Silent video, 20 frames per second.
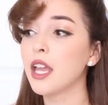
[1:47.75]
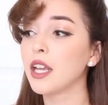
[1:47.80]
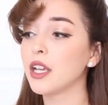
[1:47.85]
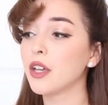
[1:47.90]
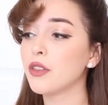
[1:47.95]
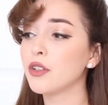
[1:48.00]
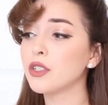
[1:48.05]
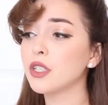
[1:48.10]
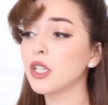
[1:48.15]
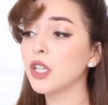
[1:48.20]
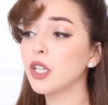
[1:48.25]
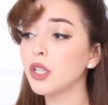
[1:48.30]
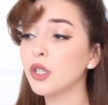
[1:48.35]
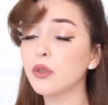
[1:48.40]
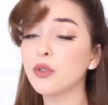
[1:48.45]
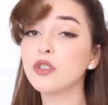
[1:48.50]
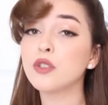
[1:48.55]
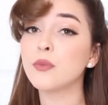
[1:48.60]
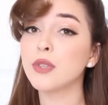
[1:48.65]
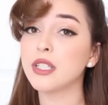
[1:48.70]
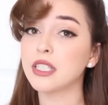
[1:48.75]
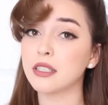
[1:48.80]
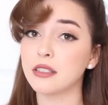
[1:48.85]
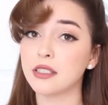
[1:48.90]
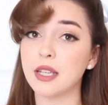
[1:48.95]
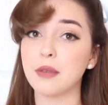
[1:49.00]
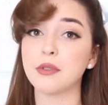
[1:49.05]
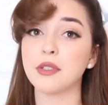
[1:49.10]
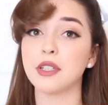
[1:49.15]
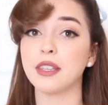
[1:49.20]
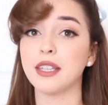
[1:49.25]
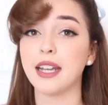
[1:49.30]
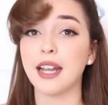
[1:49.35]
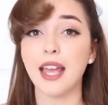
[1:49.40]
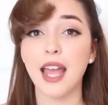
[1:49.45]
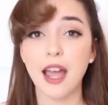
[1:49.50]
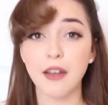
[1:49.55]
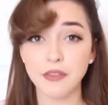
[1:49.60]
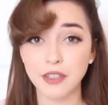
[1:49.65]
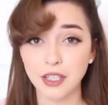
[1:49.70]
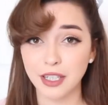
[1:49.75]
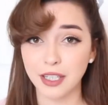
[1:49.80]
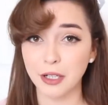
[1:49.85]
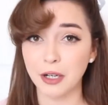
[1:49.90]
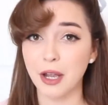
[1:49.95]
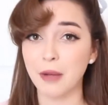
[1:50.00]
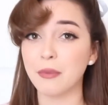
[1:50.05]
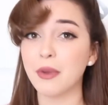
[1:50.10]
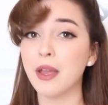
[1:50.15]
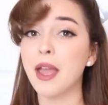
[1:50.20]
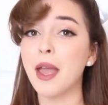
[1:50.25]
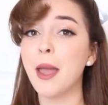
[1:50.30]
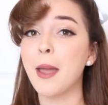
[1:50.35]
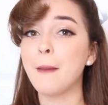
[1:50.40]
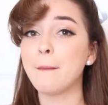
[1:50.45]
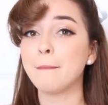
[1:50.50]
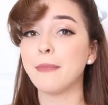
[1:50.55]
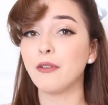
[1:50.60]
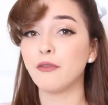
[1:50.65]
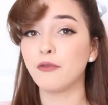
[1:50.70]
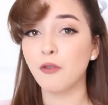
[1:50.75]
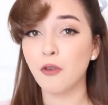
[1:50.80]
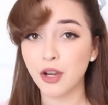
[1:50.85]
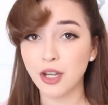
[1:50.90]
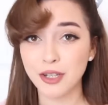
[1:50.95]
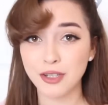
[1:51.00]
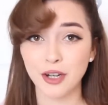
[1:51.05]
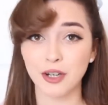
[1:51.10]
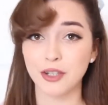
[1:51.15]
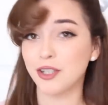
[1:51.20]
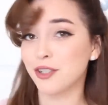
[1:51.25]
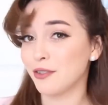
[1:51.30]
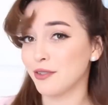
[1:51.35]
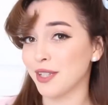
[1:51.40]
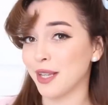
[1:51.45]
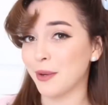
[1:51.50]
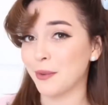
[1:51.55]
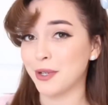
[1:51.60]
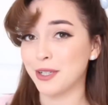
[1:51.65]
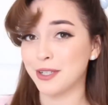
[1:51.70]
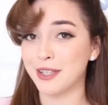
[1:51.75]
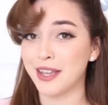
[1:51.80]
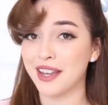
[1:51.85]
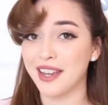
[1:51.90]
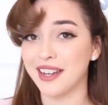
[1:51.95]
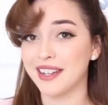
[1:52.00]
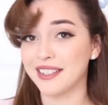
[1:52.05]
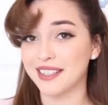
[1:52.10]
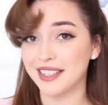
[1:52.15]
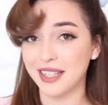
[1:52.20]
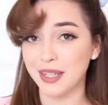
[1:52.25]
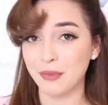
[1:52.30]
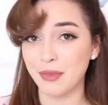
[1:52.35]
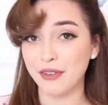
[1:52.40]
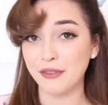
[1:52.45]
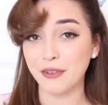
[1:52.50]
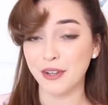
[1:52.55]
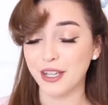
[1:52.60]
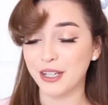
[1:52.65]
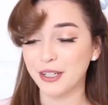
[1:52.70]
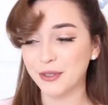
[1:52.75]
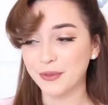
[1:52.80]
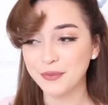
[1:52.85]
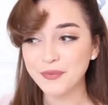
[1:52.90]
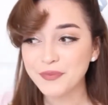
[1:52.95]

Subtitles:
Now there's a huge misconception that I have to clear up before you start choosing which decade is going to be for you.